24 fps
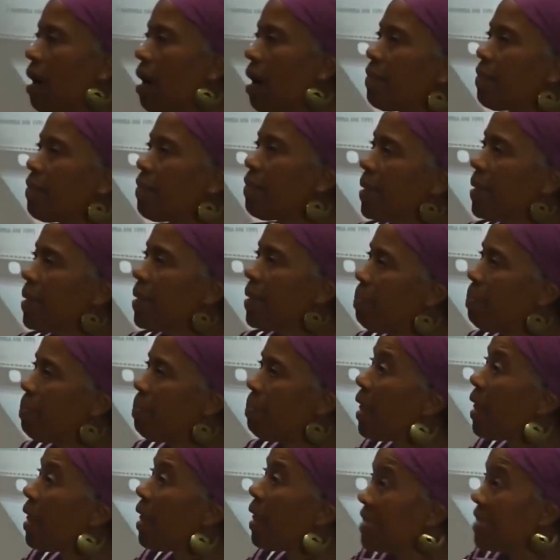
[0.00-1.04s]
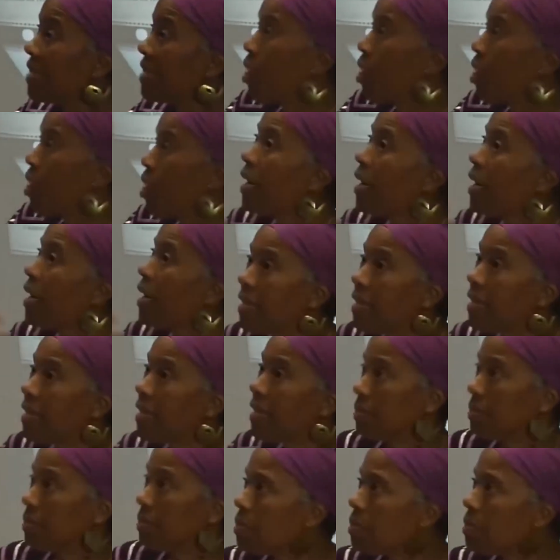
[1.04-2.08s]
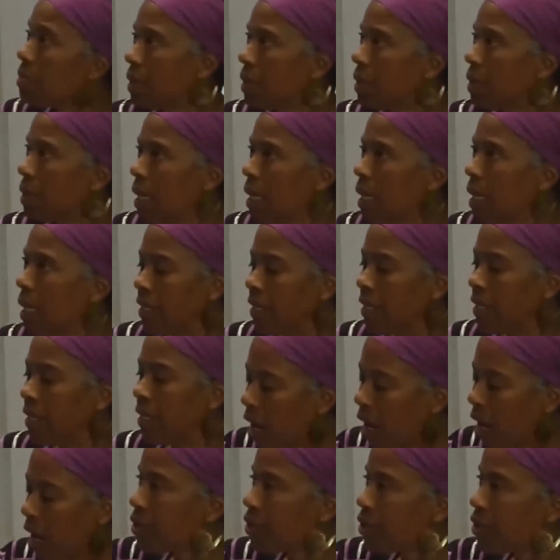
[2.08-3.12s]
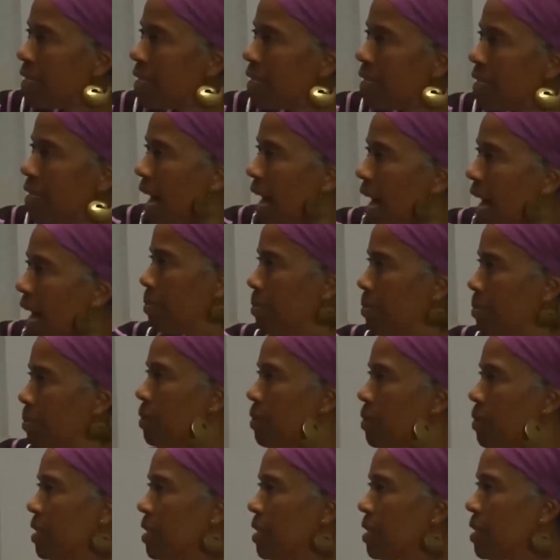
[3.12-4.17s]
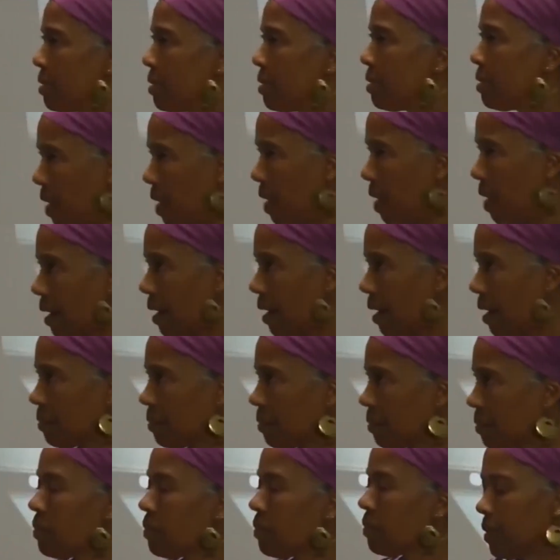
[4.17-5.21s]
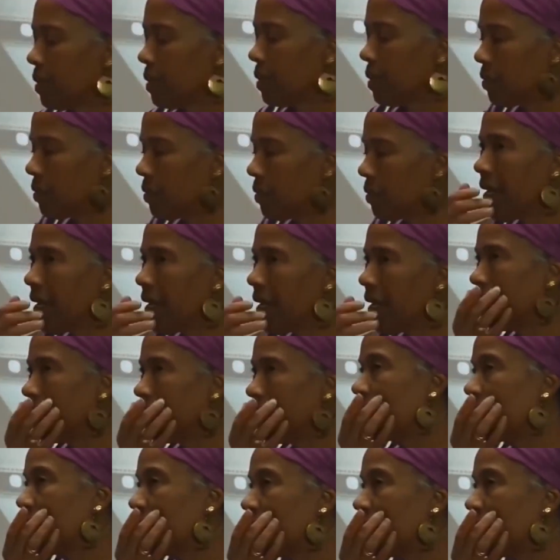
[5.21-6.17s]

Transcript: of people as the one and culture is that immune system, right? Okay.